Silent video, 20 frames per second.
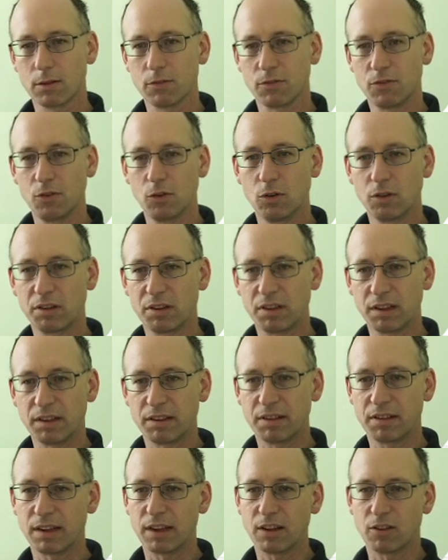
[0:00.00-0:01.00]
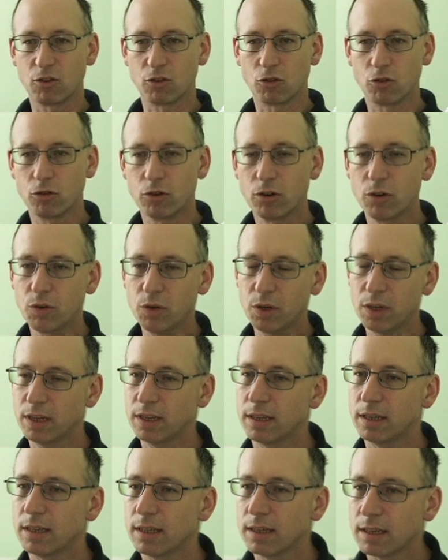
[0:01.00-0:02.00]
Force is set to true,
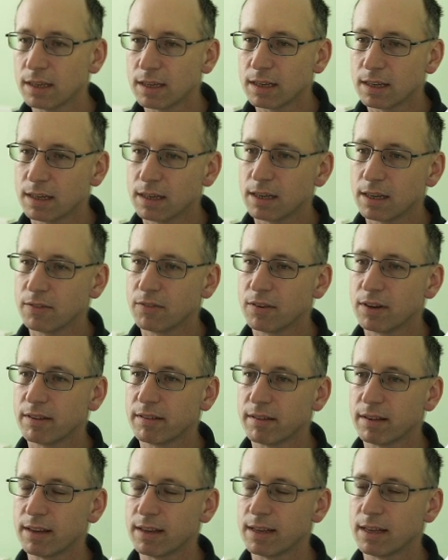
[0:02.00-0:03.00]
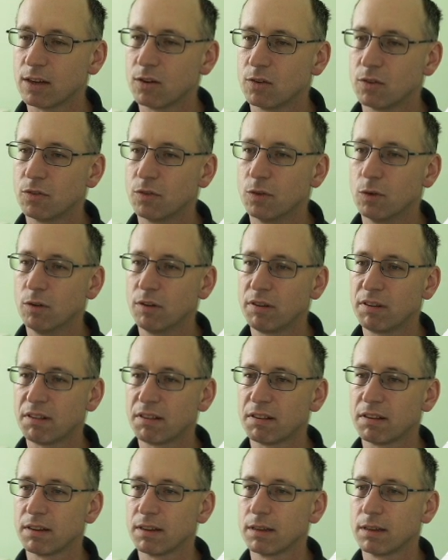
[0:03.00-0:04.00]
and if I take out
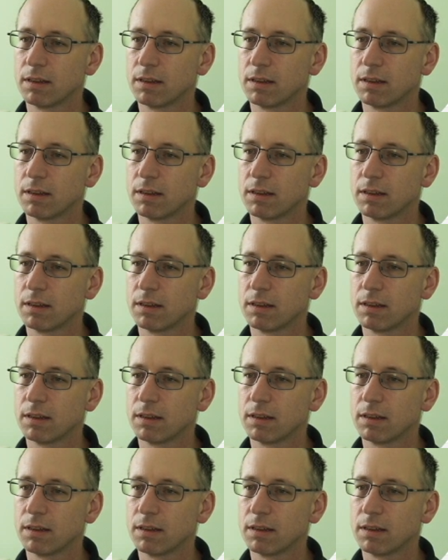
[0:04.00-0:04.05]
force